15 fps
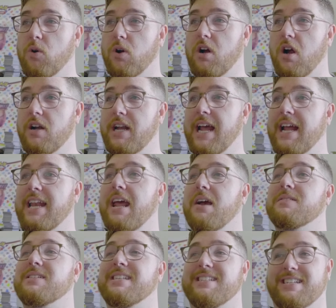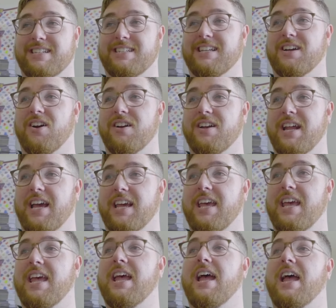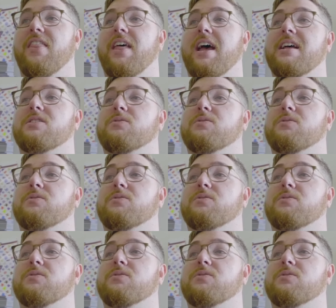card deck. Now it's a 60 card deck. That's